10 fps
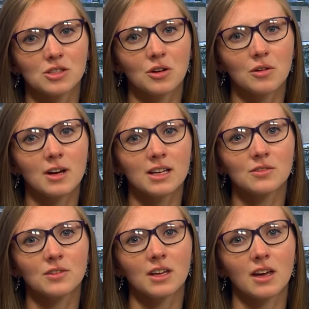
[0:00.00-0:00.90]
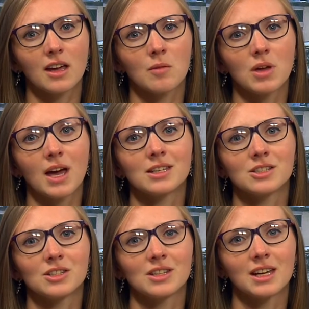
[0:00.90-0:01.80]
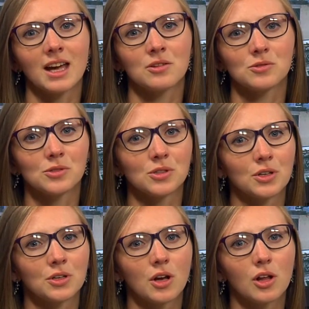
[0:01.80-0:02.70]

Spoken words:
the correct figure can be added to the accounts return